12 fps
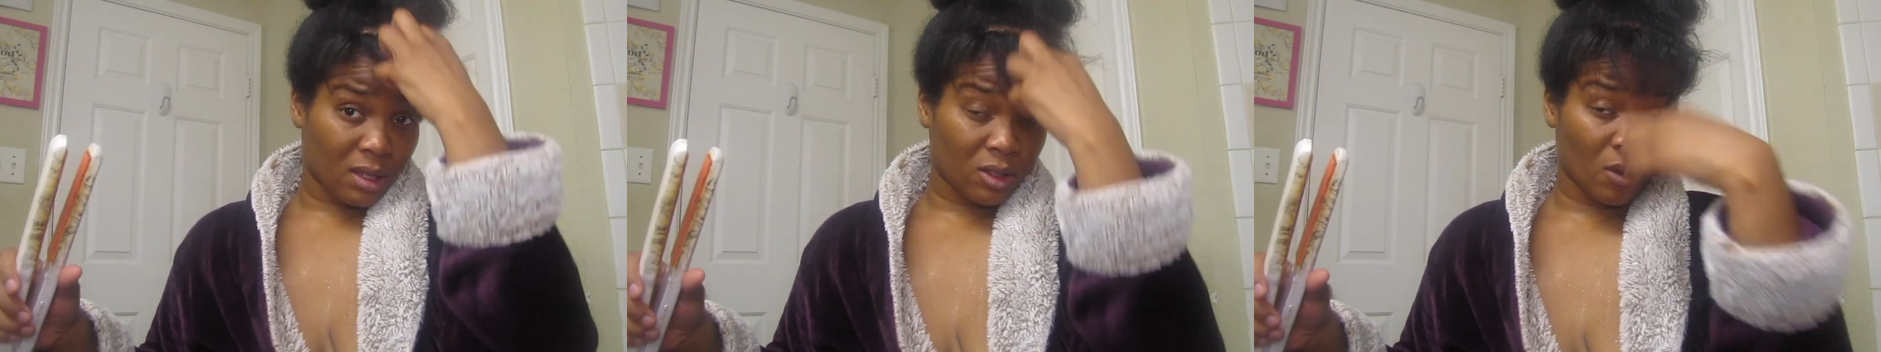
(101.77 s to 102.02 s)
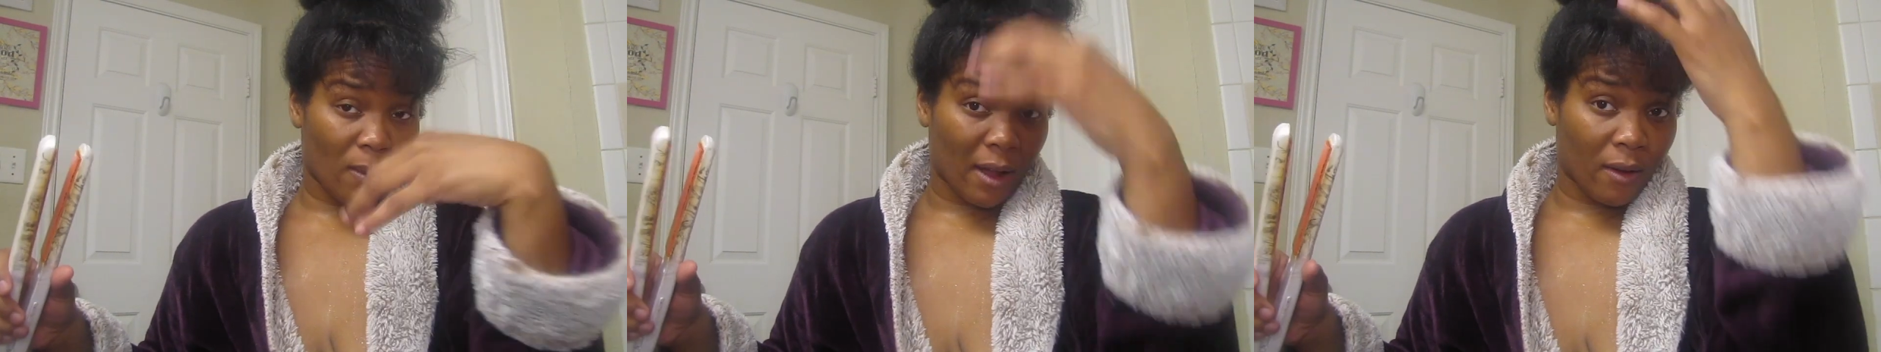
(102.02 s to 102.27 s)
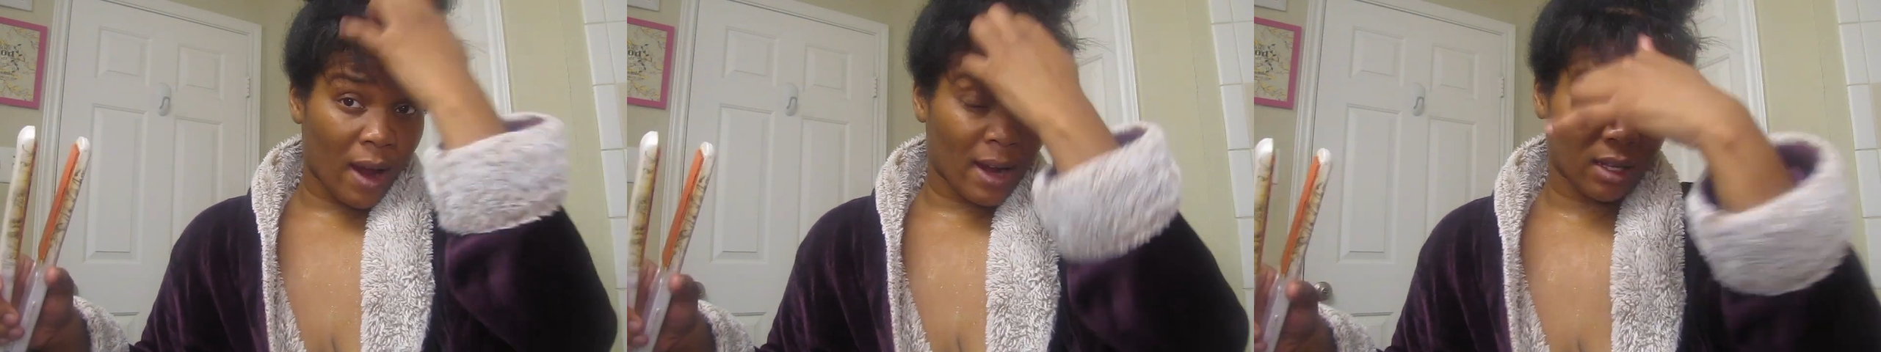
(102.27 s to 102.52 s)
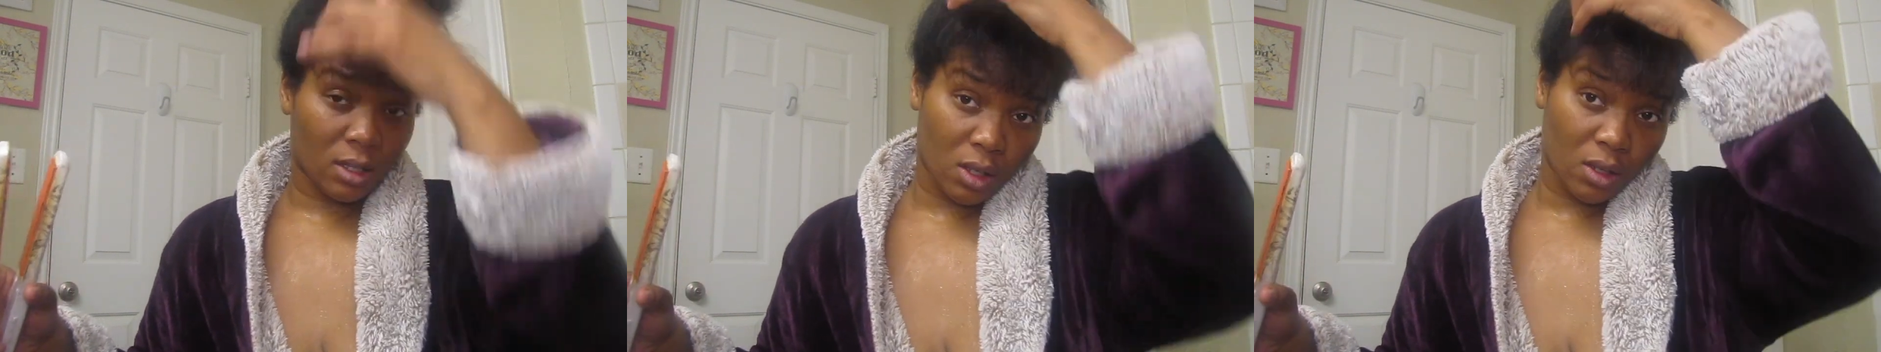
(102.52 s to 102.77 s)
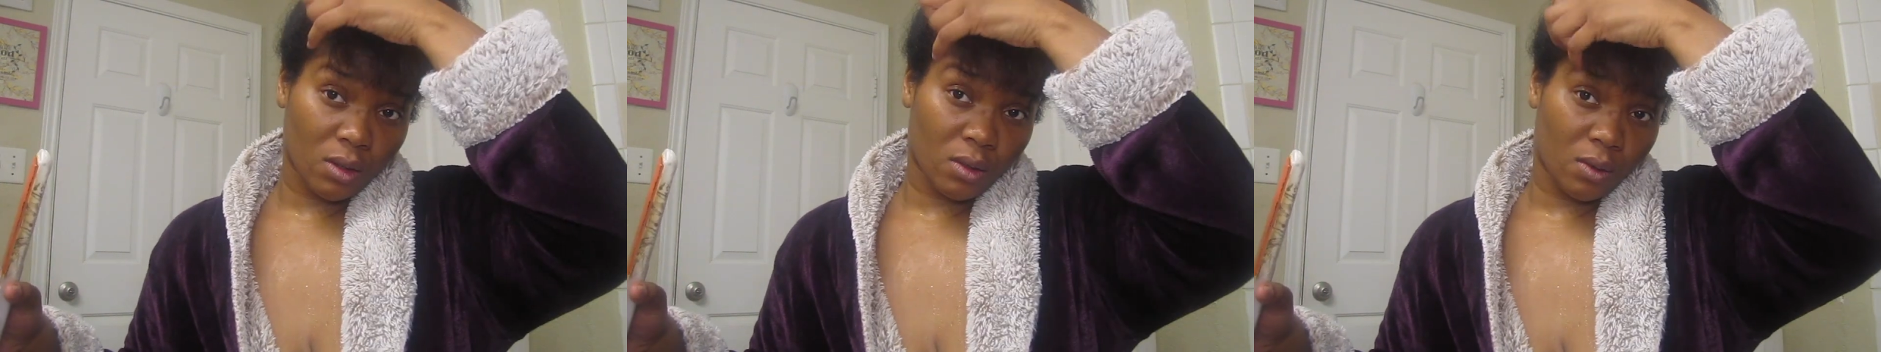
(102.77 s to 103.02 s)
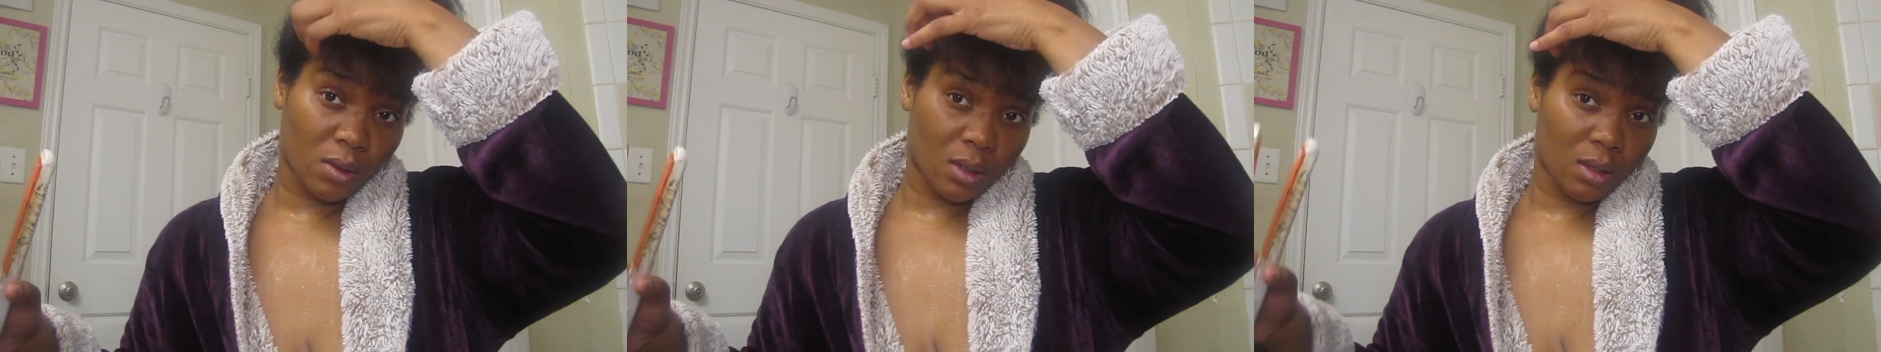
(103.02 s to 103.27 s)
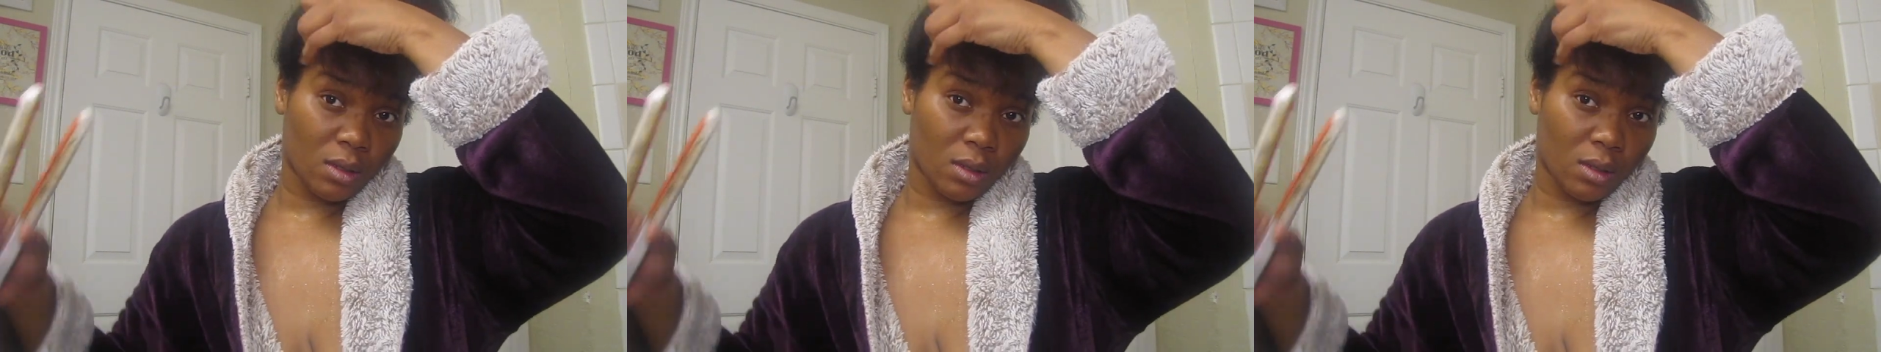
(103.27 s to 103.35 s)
do my gratitude